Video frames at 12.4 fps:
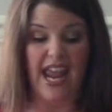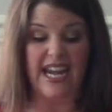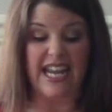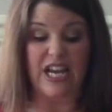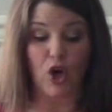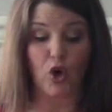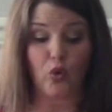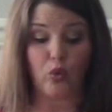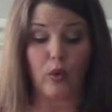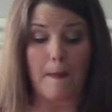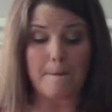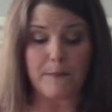and a
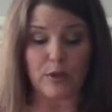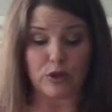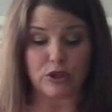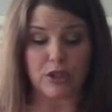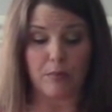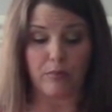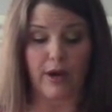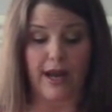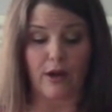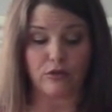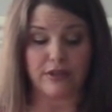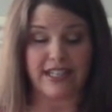crumpled
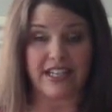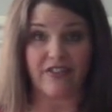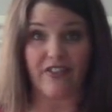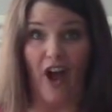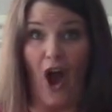brown leaf.